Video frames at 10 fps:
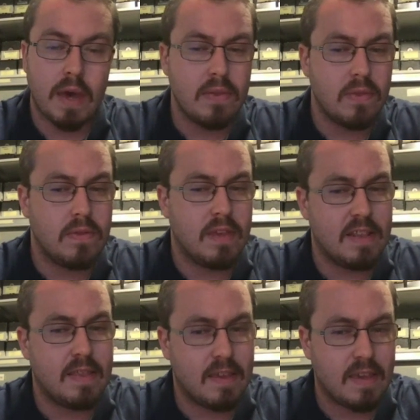I
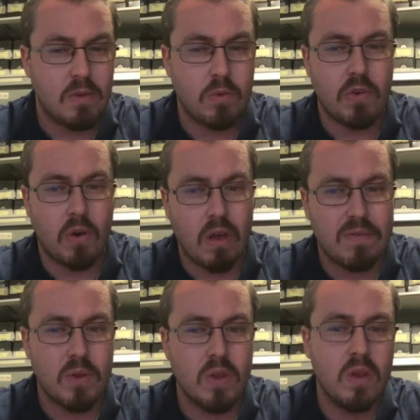didn't think he was
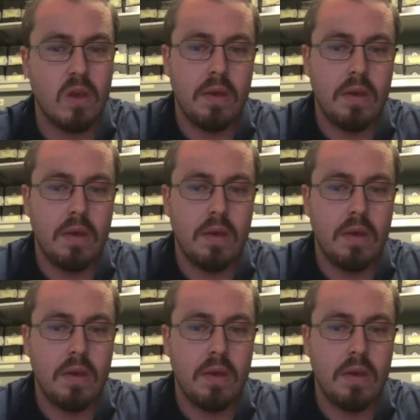awful.